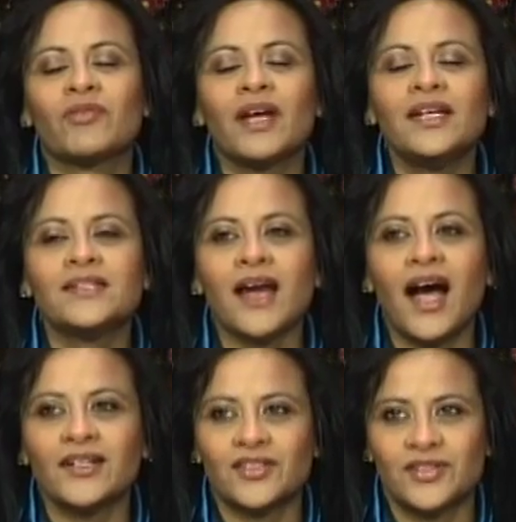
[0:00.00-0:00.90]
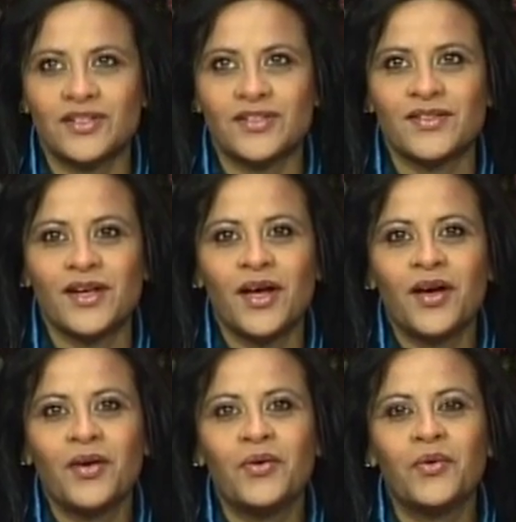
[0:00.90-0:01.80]
great doctors
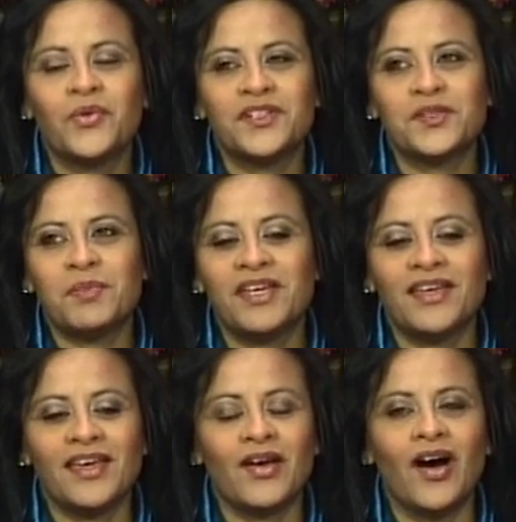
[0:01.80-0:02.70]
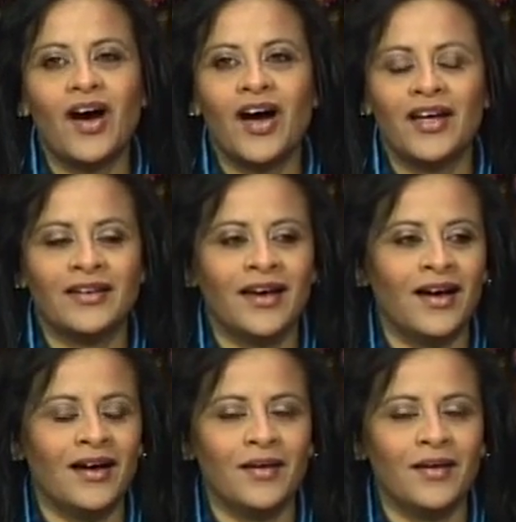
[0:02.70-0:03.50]
who were speaking on